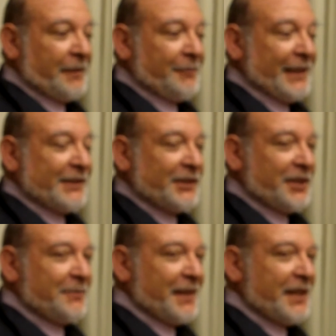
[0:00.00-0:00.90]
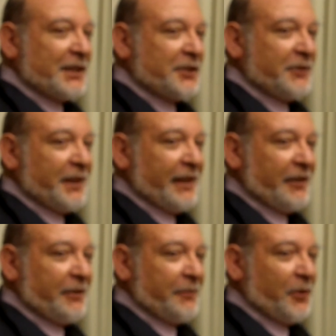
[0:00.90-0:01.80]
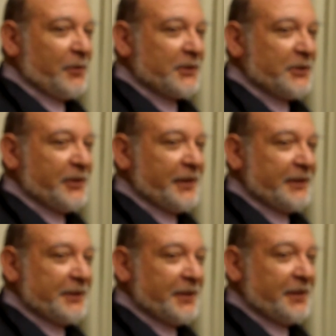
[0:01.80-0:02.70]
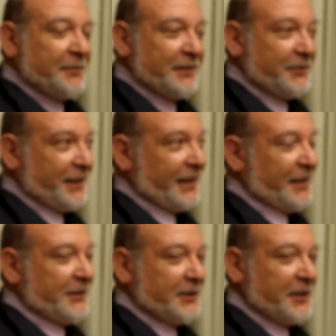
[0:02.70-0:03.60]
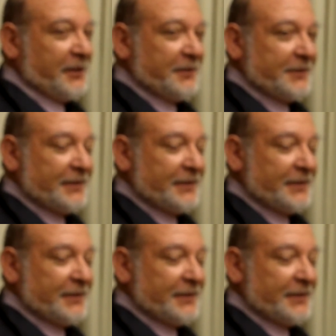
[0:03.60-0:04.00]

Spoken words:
My son made history there almost 30 years ago, about 28 years ago.